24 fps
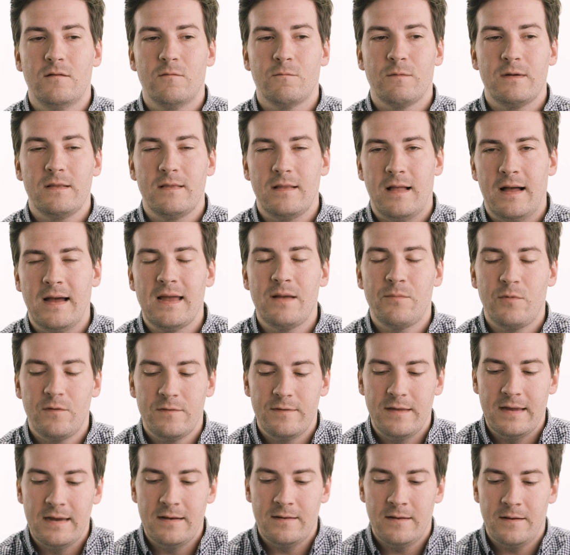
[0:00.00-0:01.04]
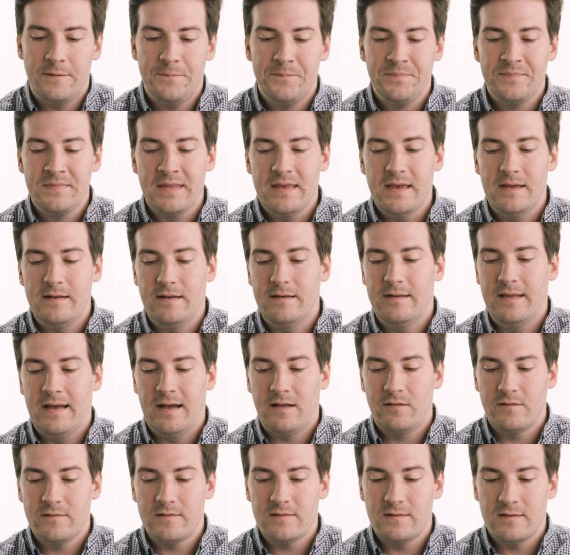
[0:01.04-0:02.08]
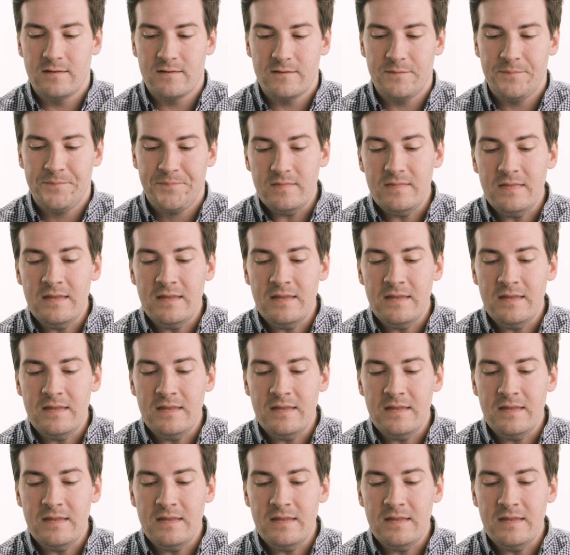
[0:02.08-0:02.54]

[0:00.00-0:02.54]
reliable data and analysis.